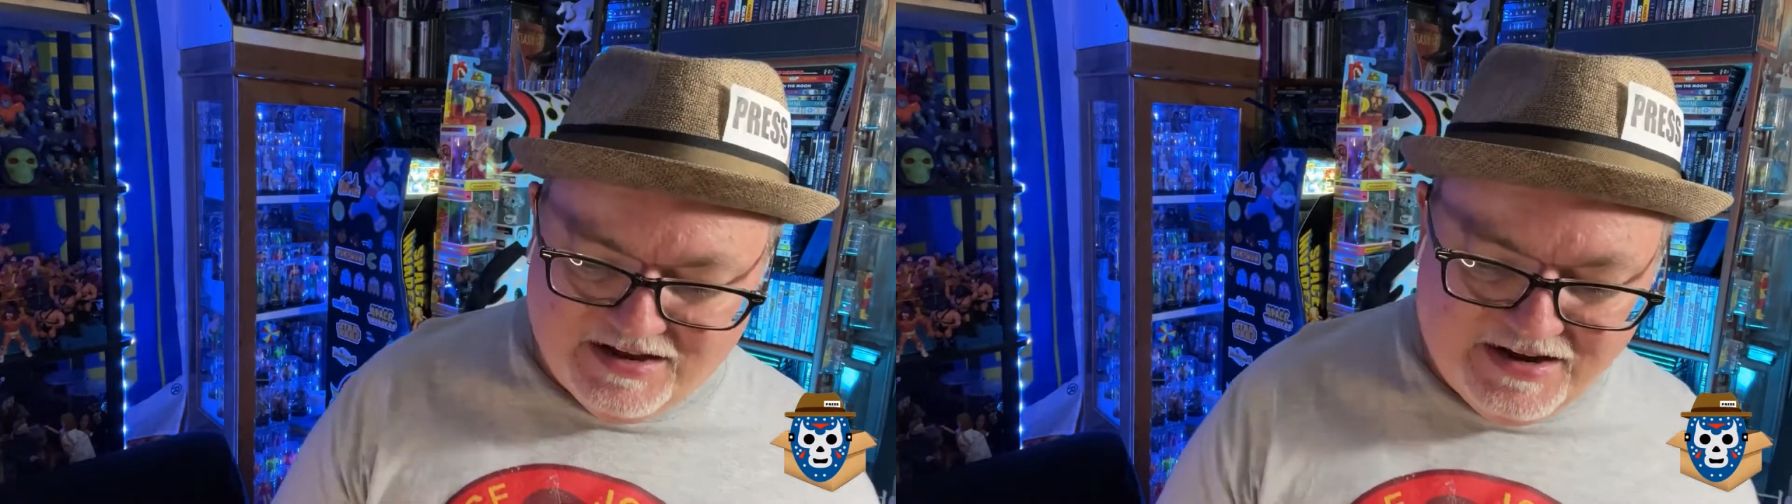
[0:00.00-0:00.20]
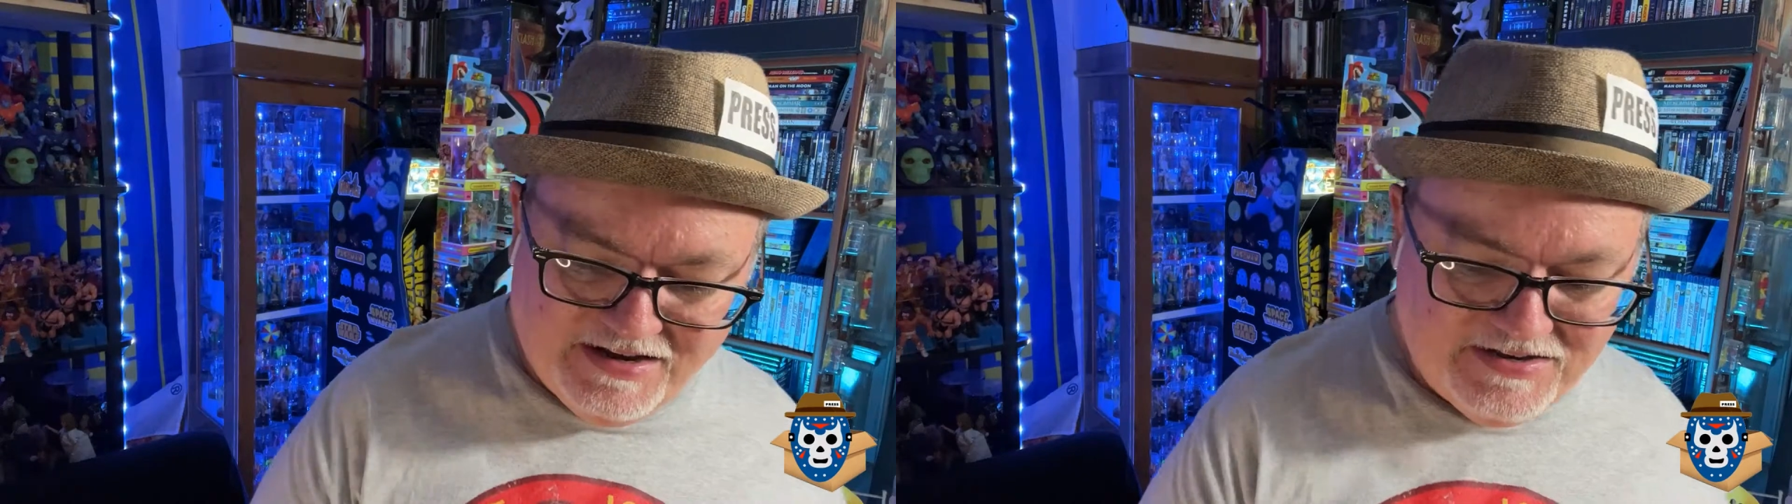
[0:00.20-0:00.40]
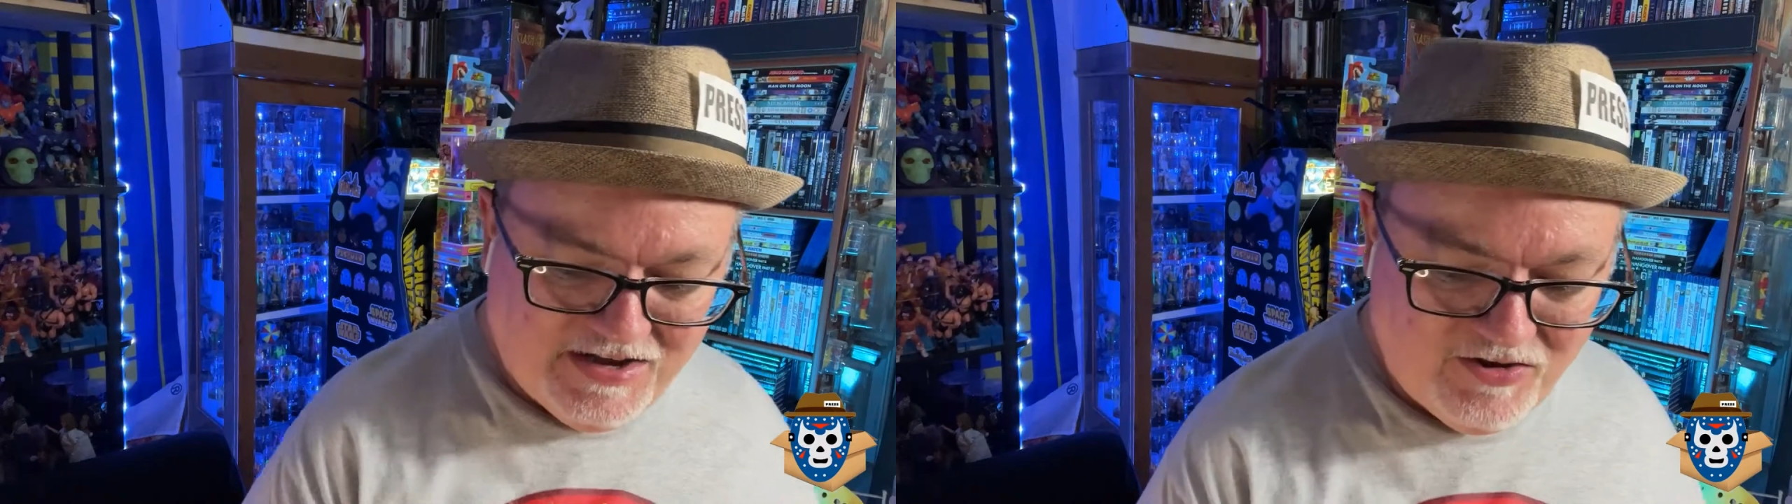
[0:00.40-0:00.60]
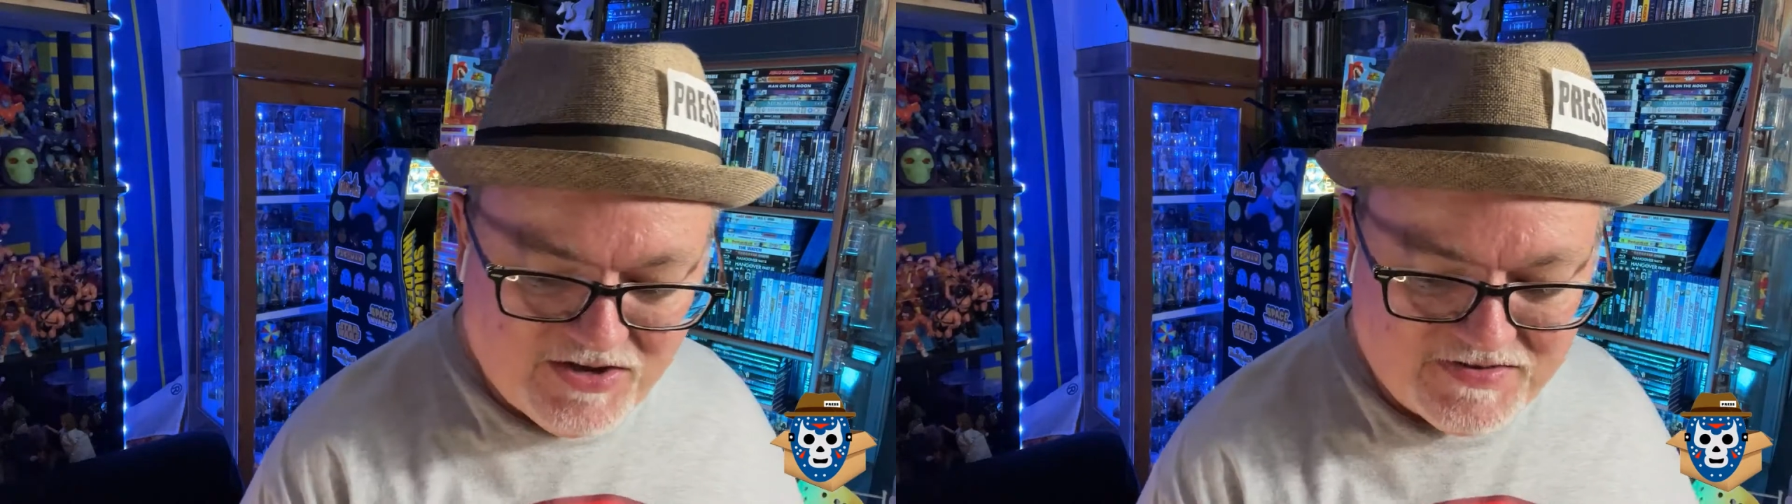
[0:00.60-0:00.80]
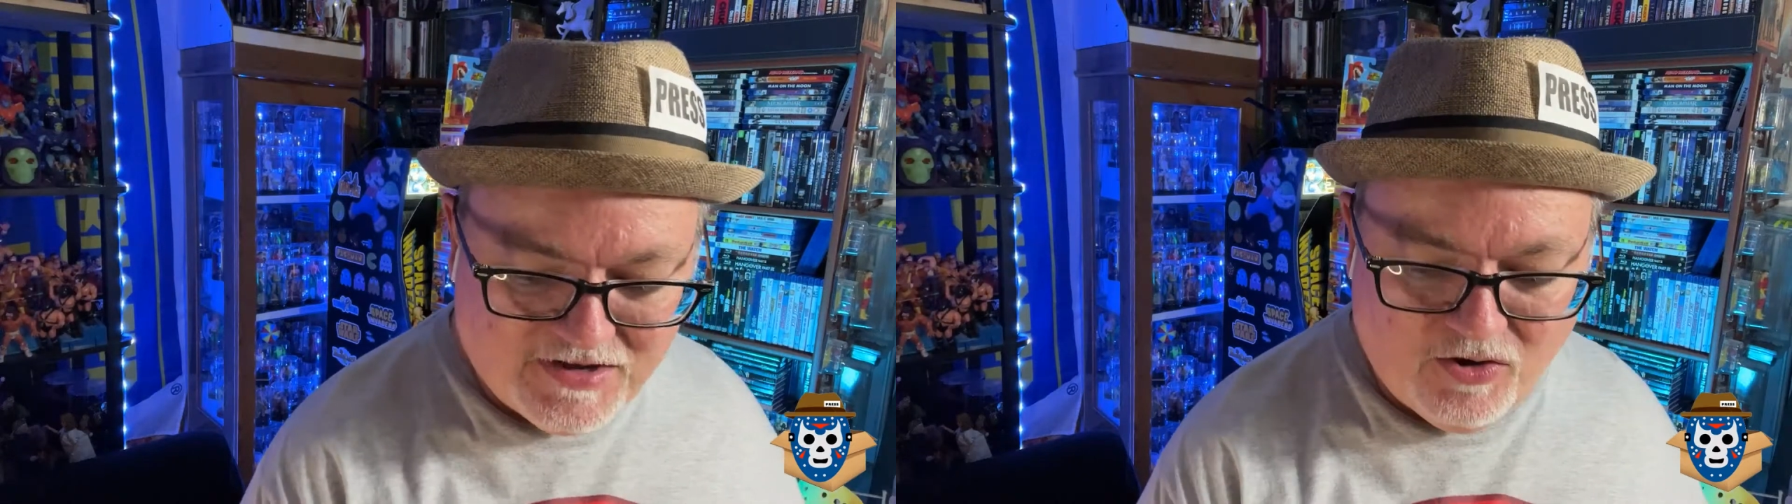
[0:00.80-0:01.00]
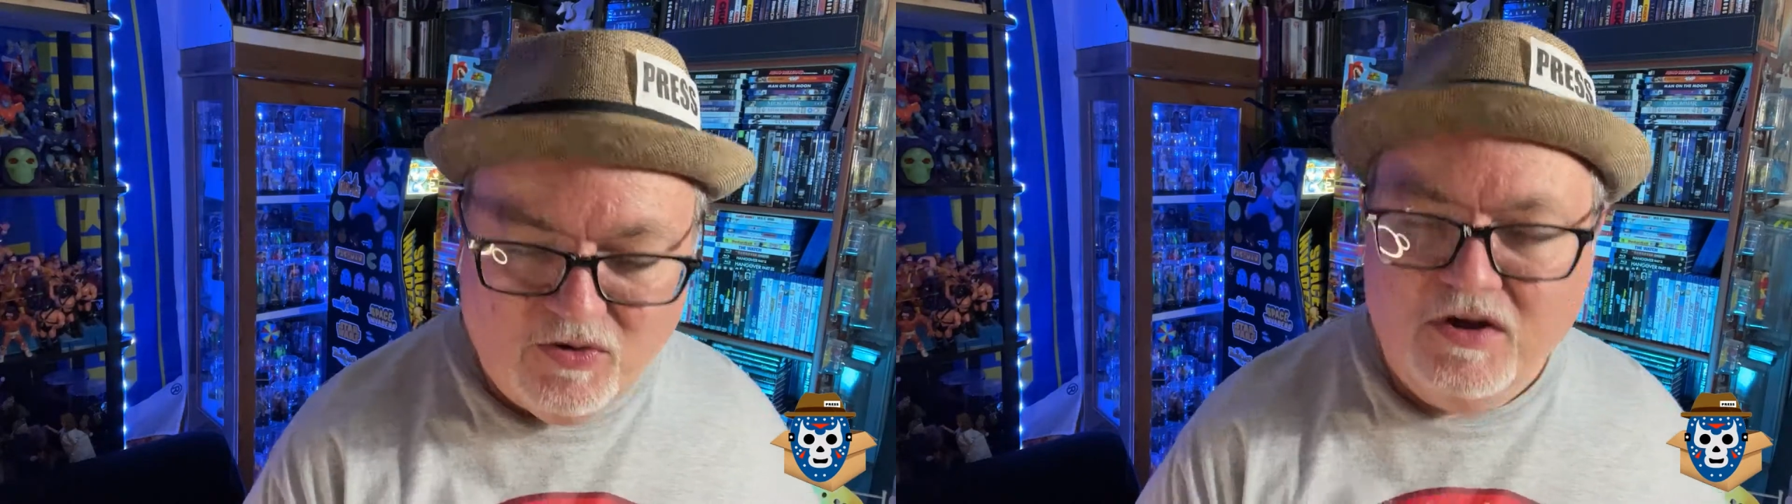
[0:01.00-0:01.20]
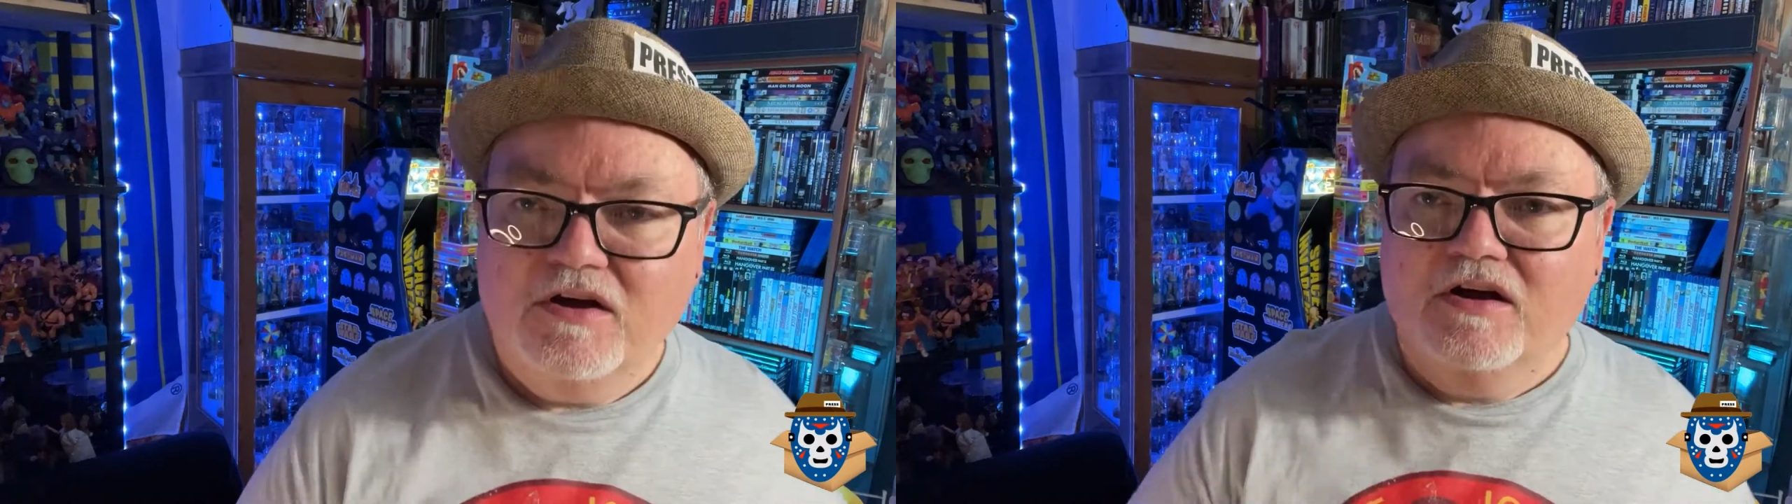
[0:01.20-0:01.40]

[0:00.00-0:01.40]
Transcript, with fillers: that I didn't tell you, so